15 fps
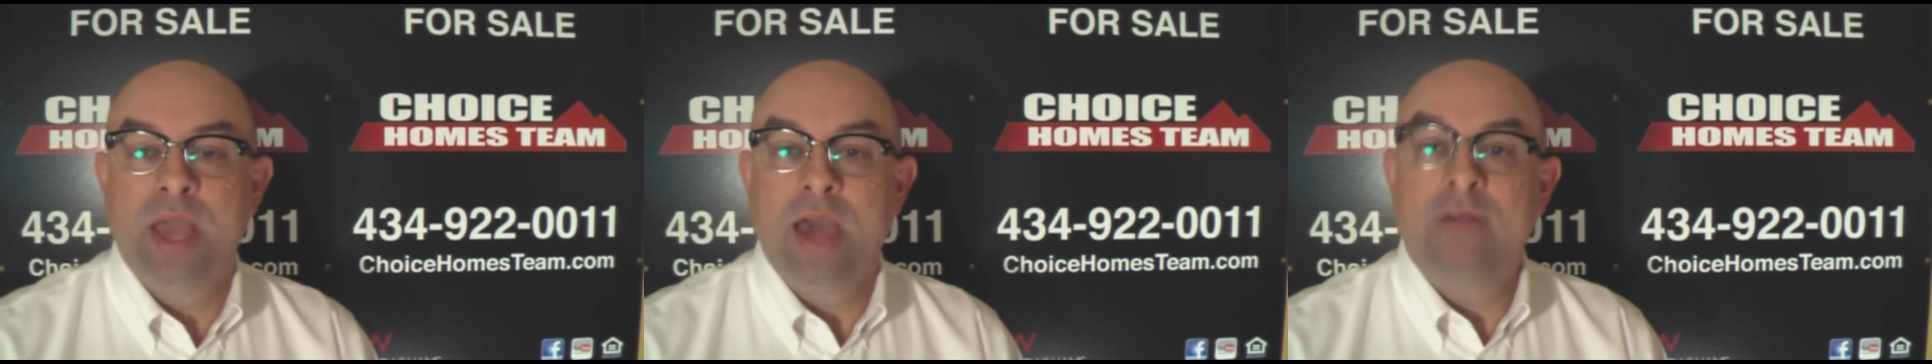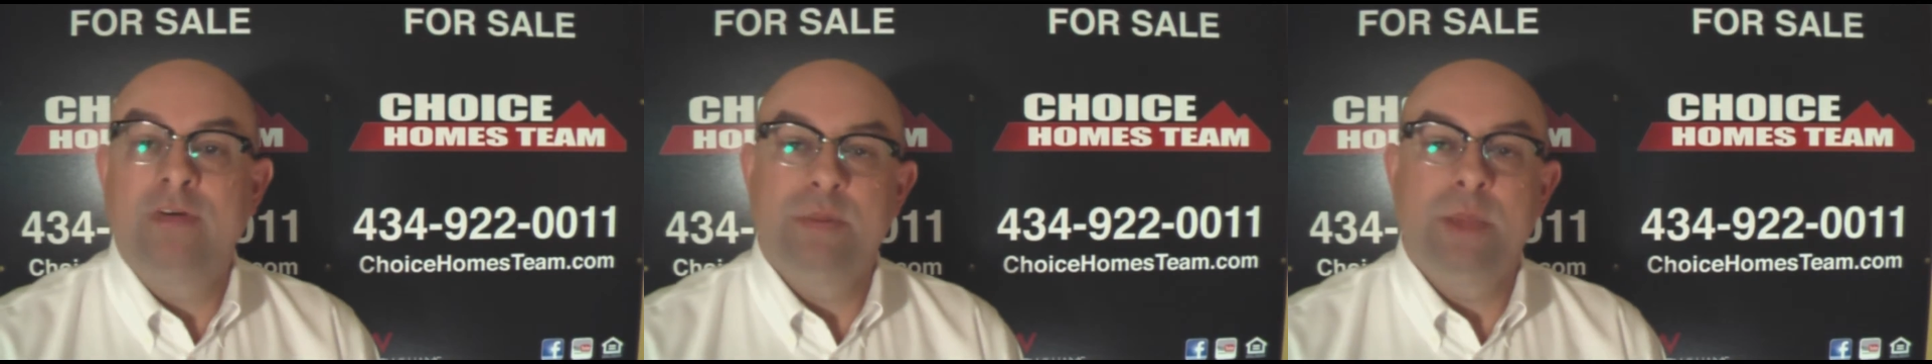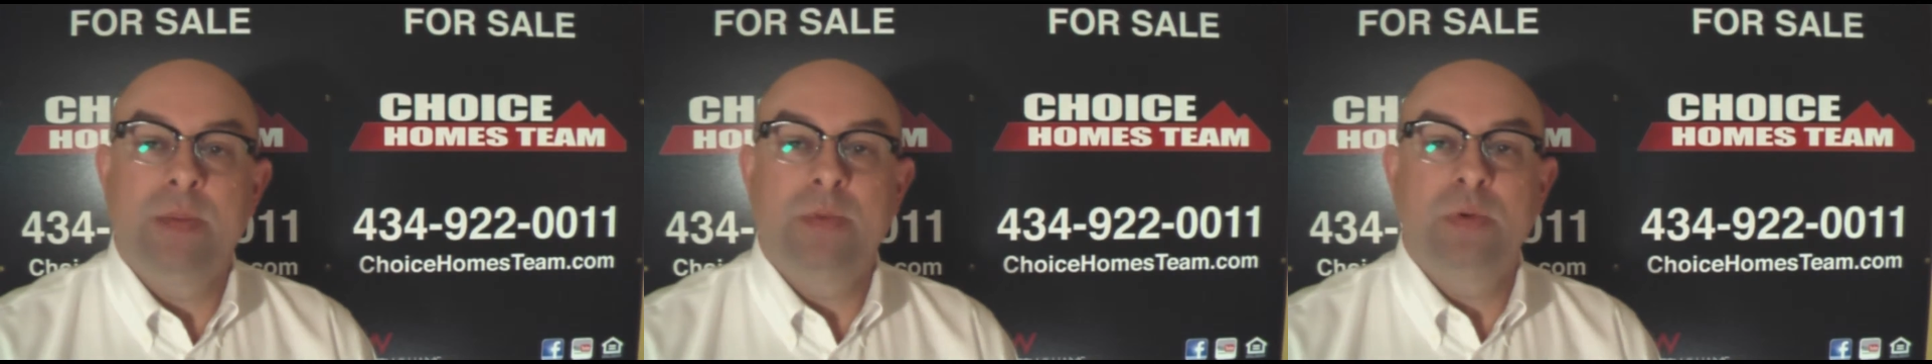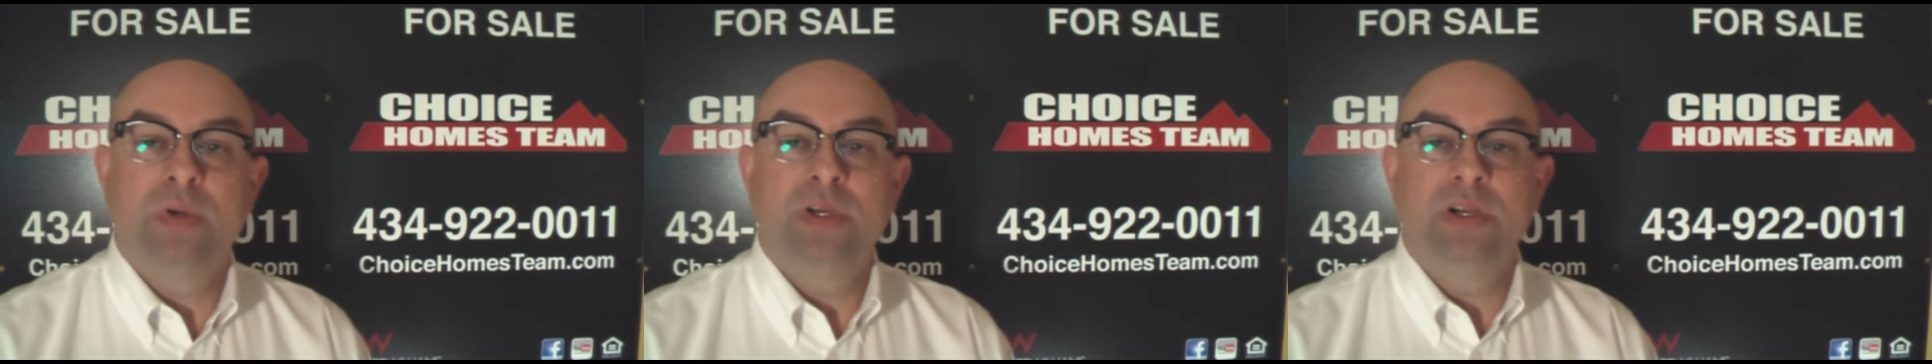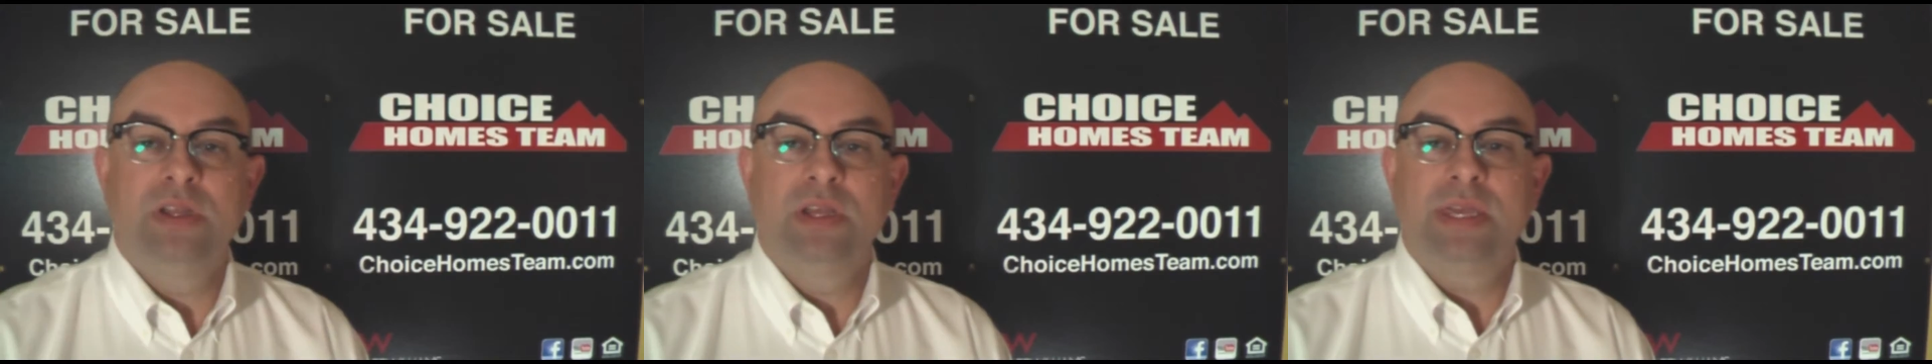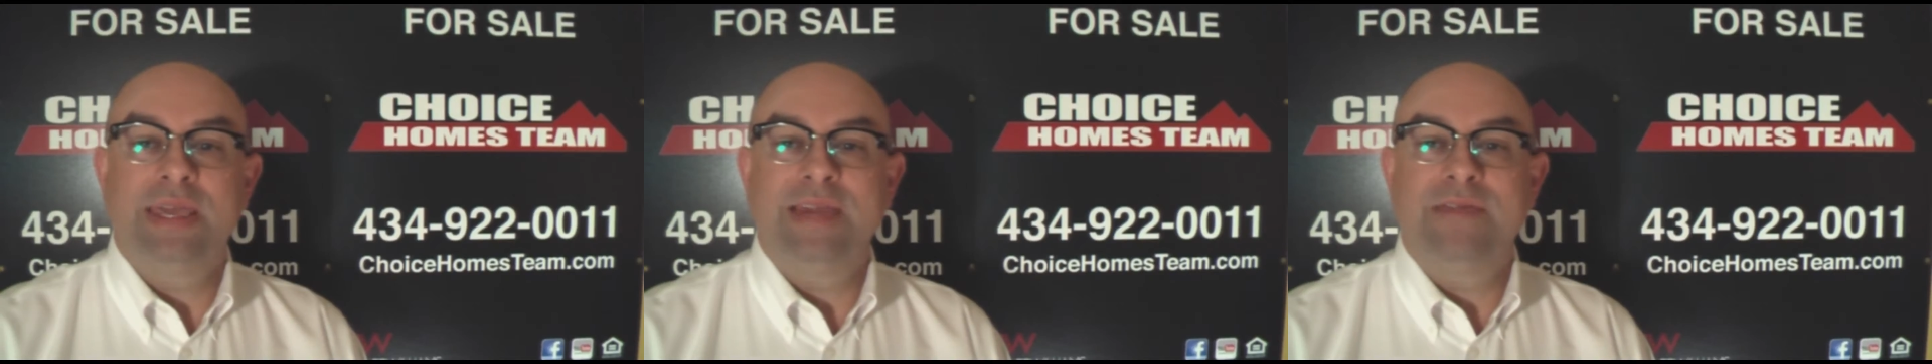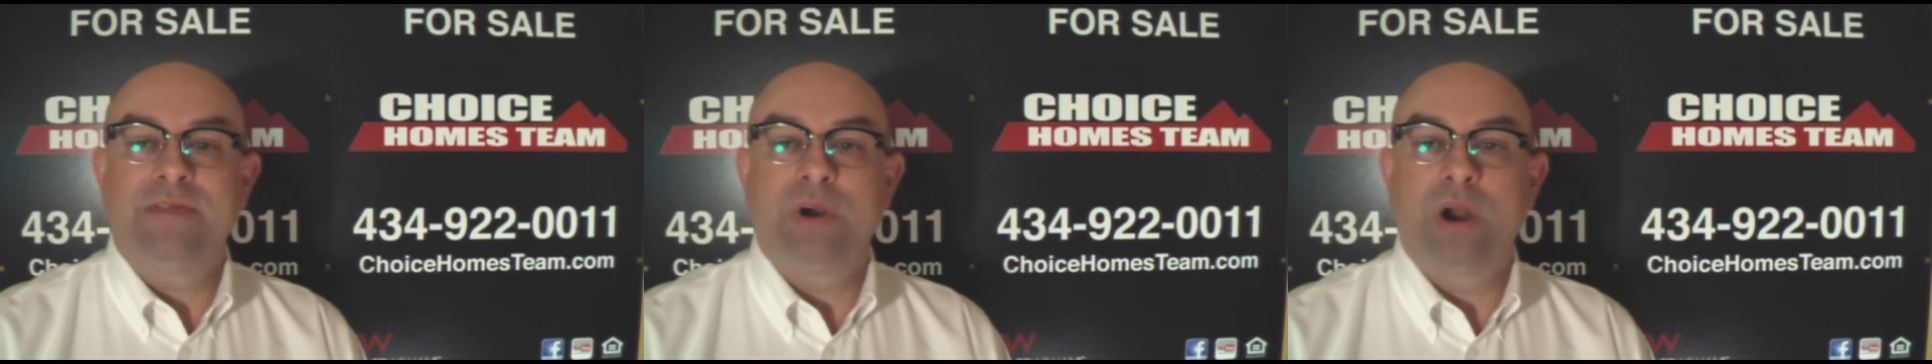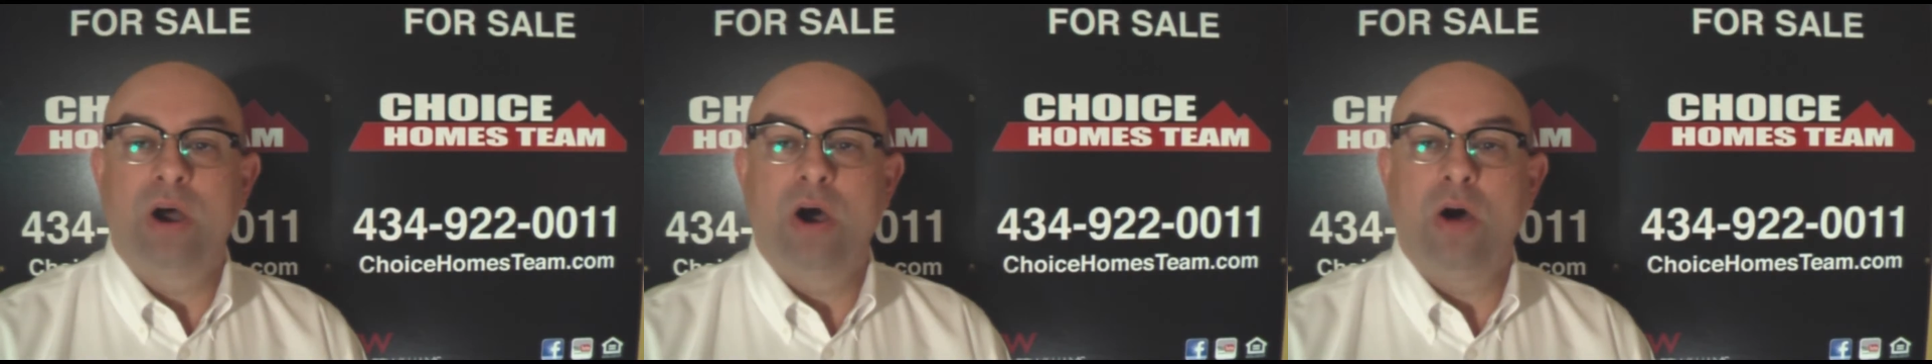And remember, when you're looking
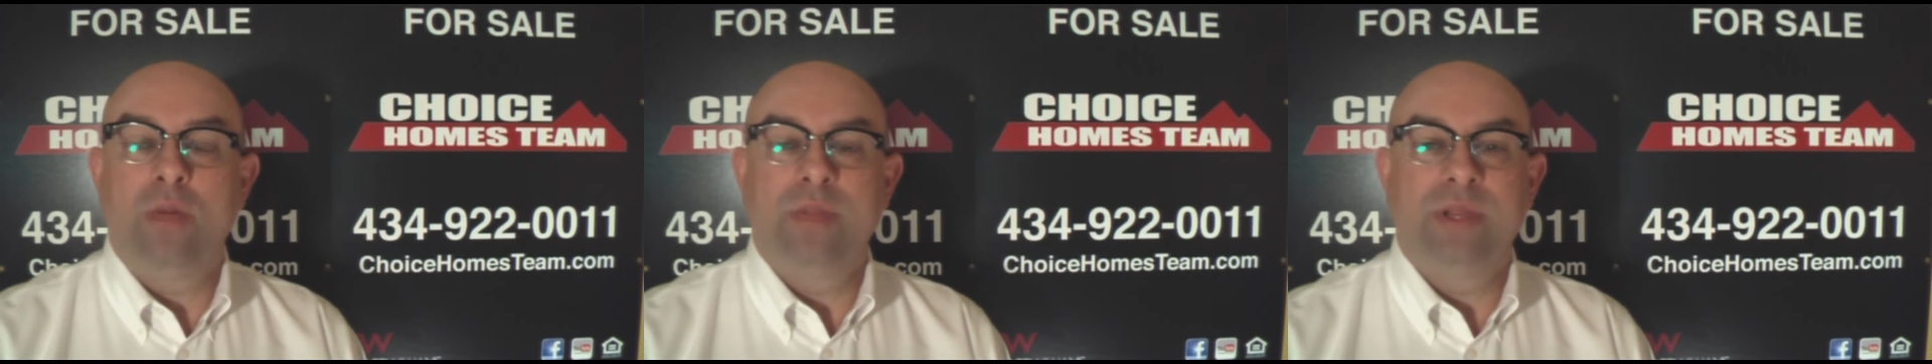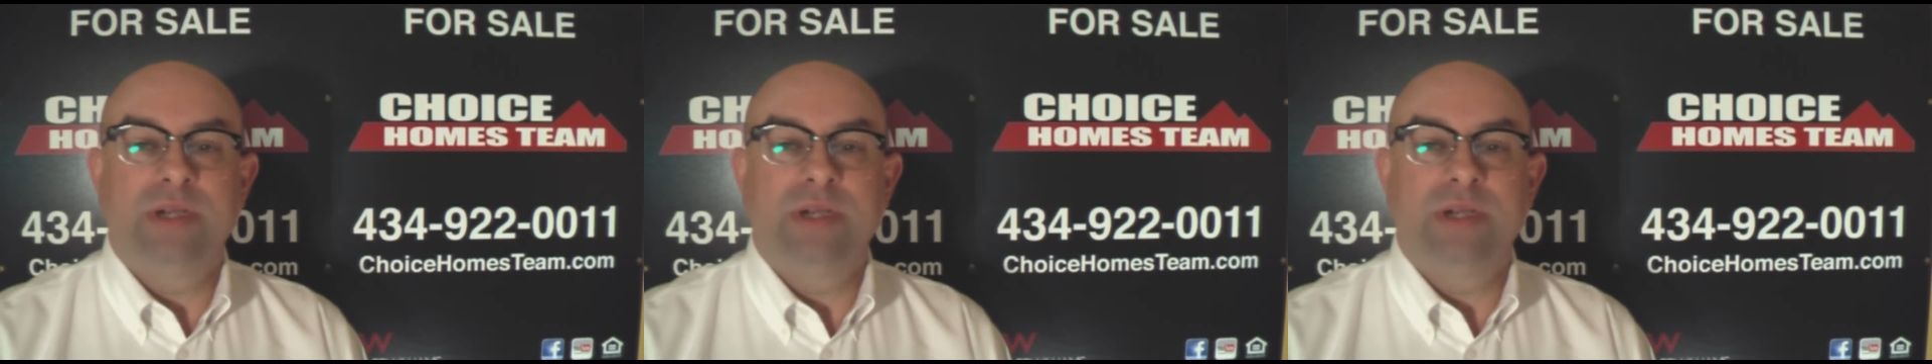for a home,